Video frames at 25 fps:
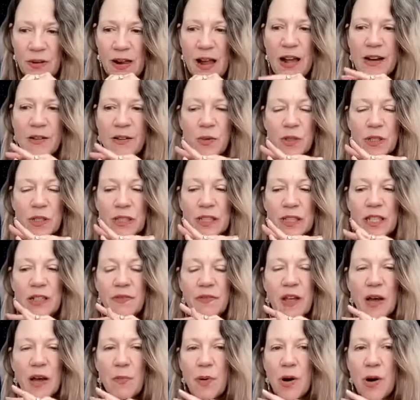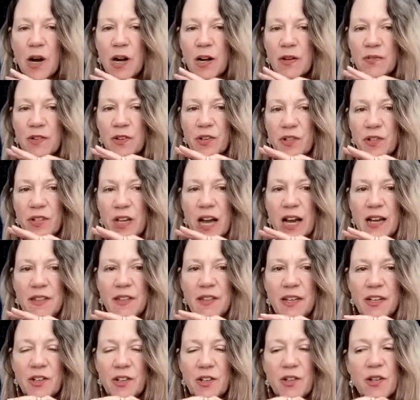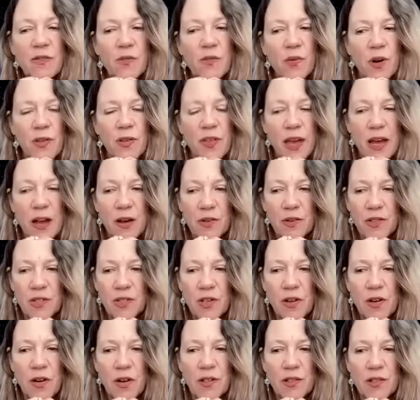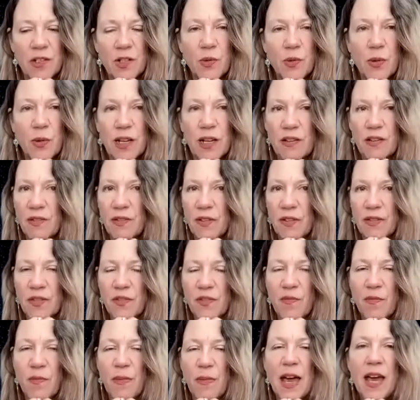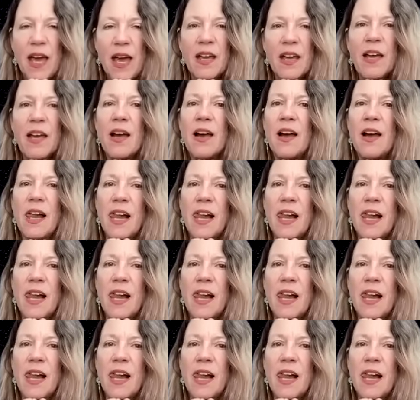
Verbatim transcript: and will leave that part of your sky that is your fourth house on the twenty-fifth of May